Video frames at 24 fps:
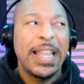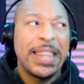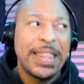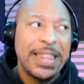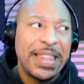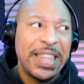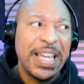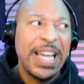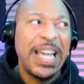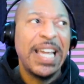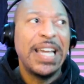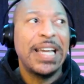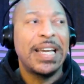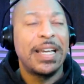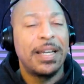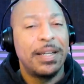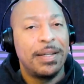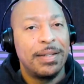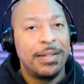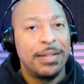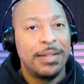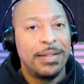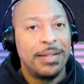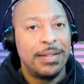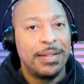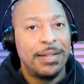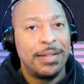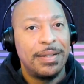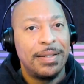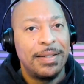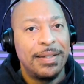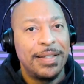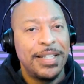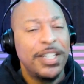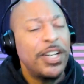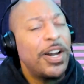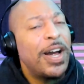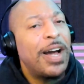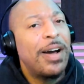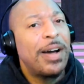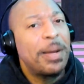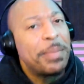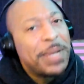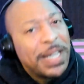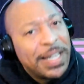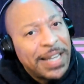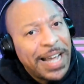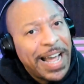Think, I
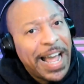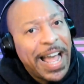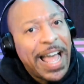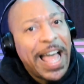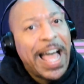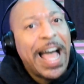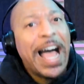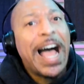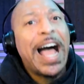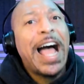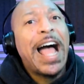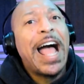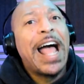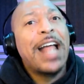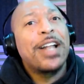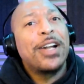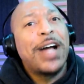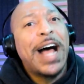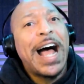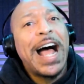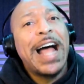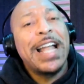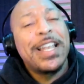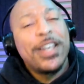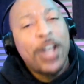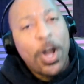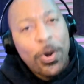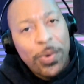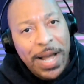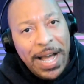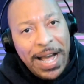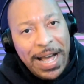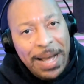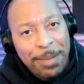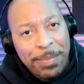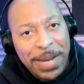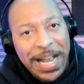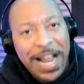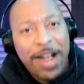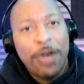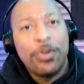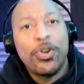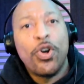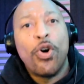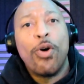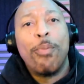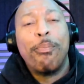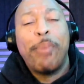mean, I know God, but I don't
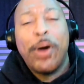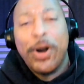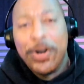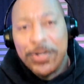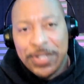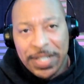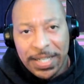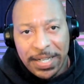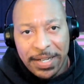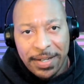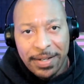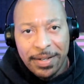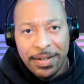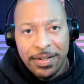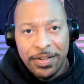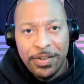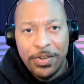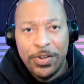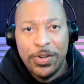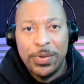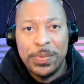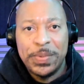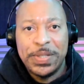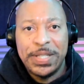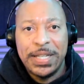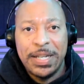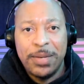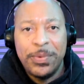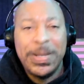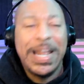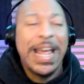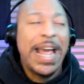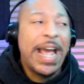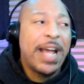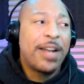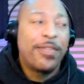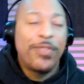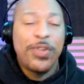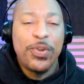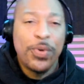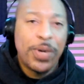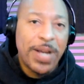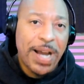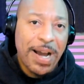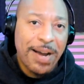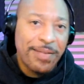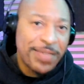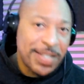know him personally. You know what I'm saying? We had a few
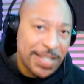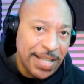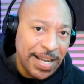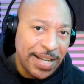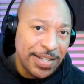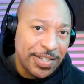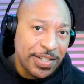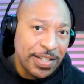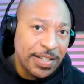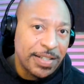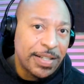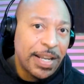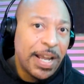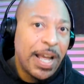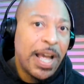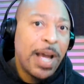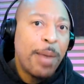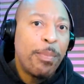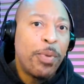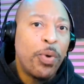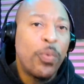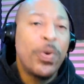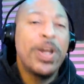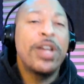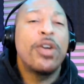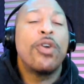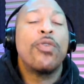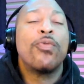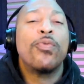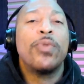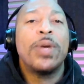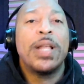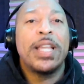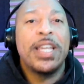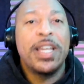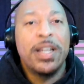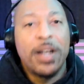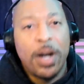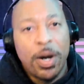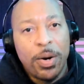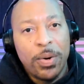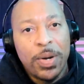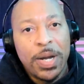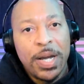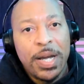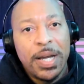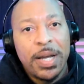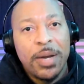conversations, but we don't,
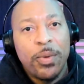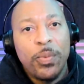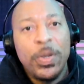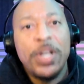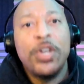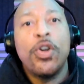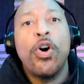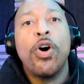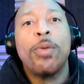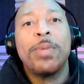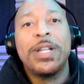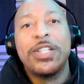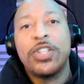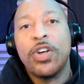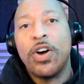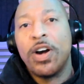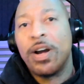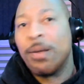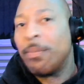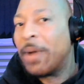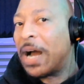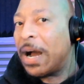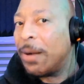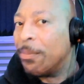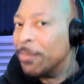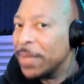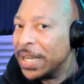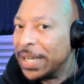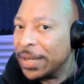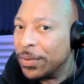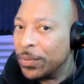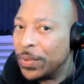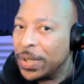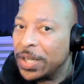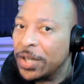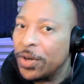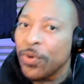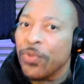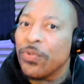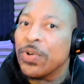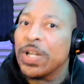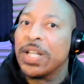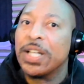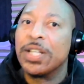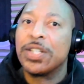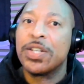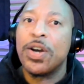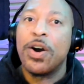we normally talk about me. We don't
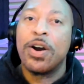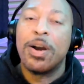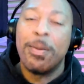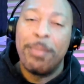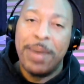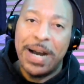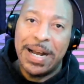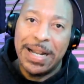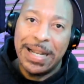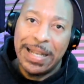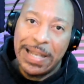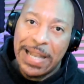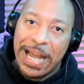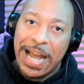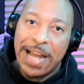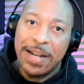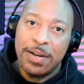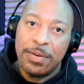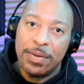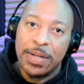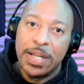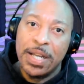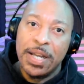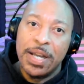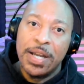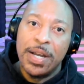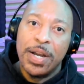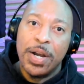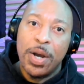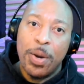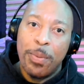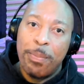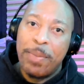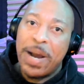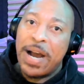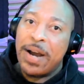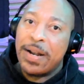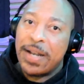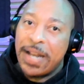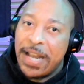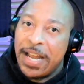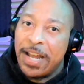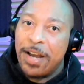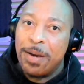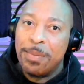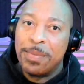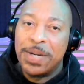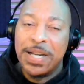really talk about a lot of about
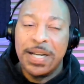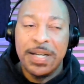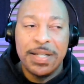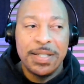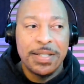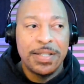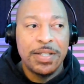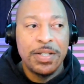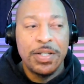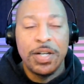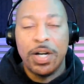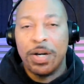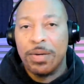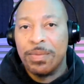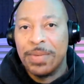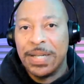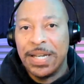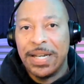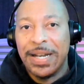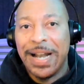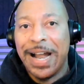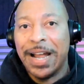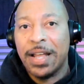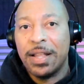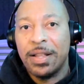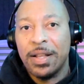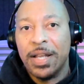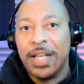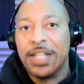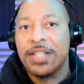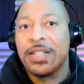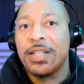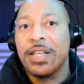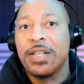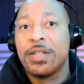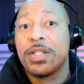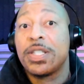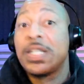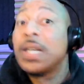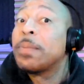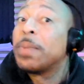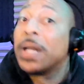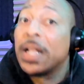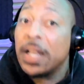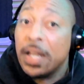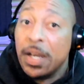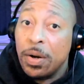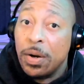him because man, it's
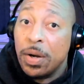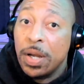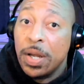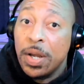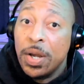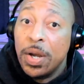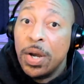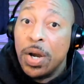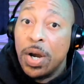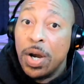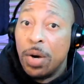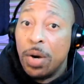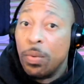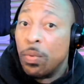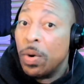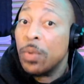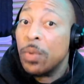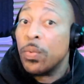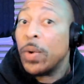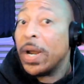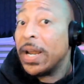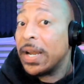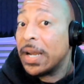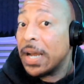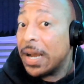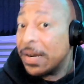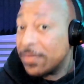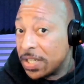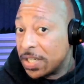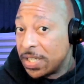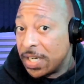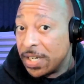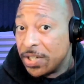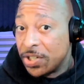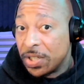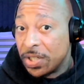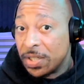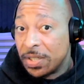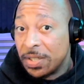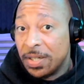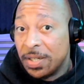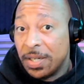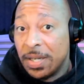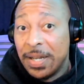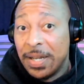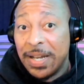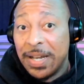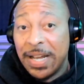typically a one-way conversation,
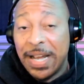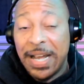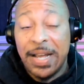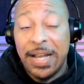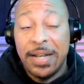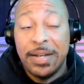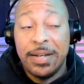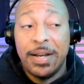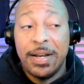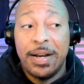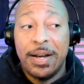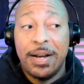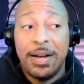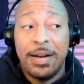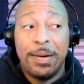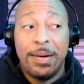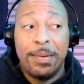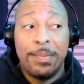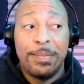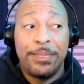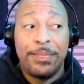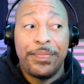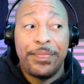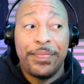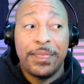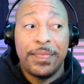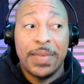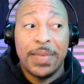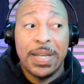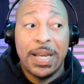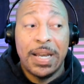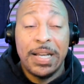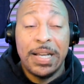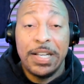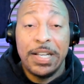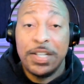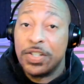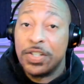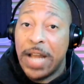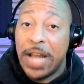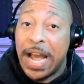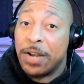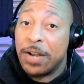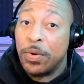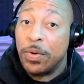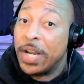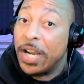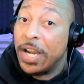and is I
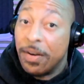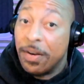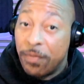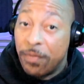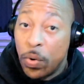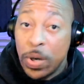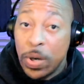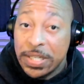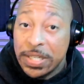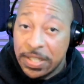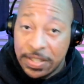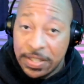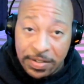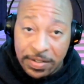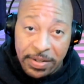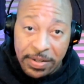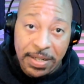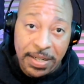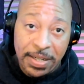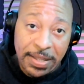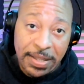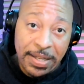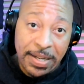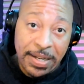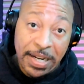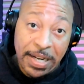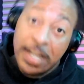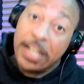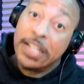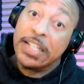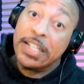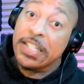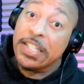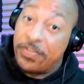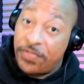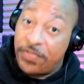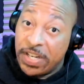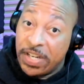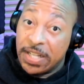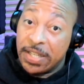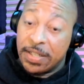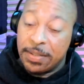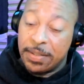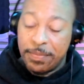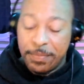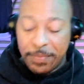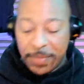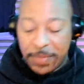don't hear voices or anything. I get this
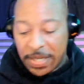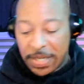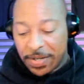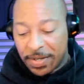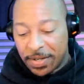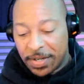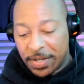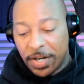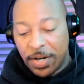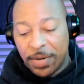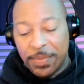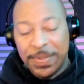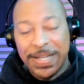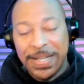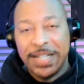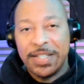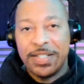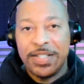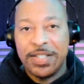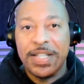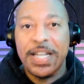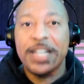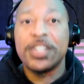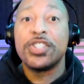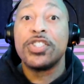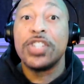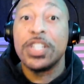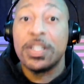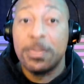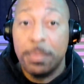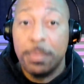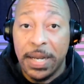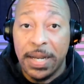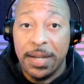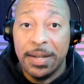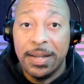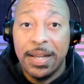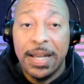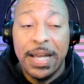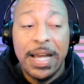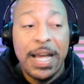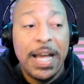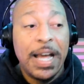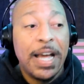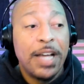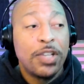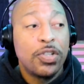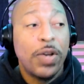feeling. That's just me.
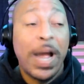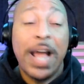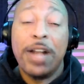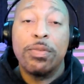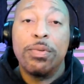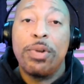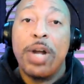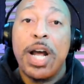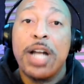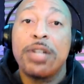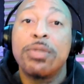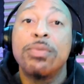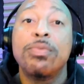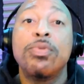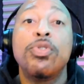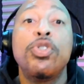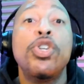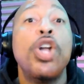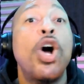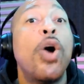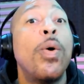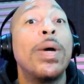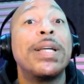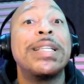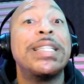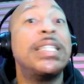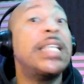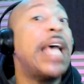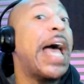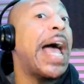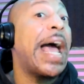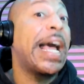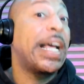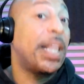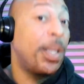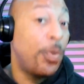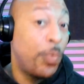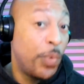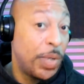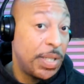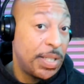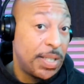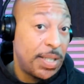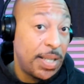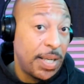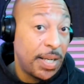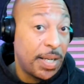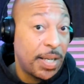So I don't know exactly what
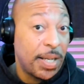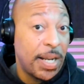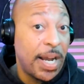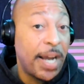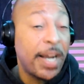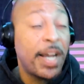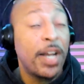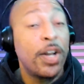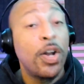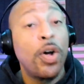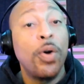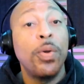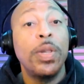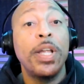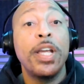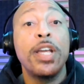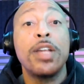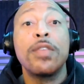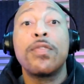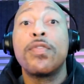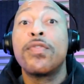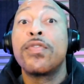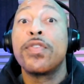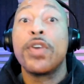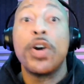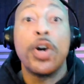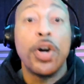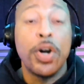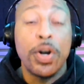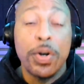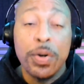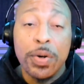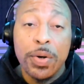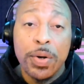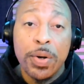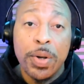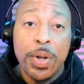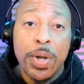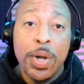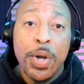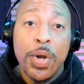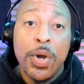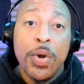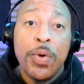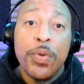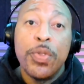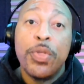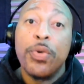he's thinking. I can only infer
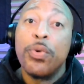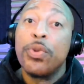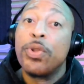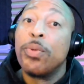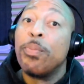through the